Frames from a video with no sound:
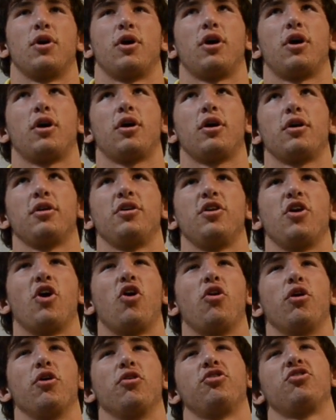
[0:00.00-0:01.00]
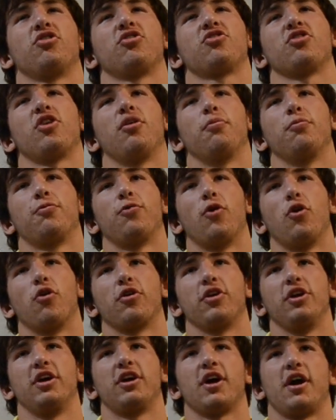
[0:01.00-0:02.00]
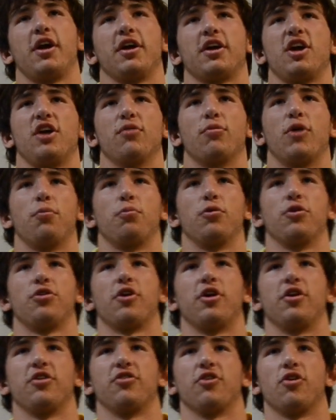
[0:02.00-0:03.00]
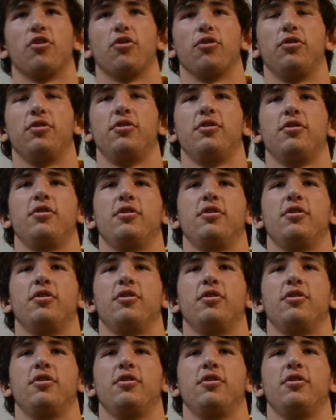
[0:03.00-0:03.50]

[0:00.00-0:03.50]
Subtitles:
No, it was just something Fogarty kind of came up with on his own.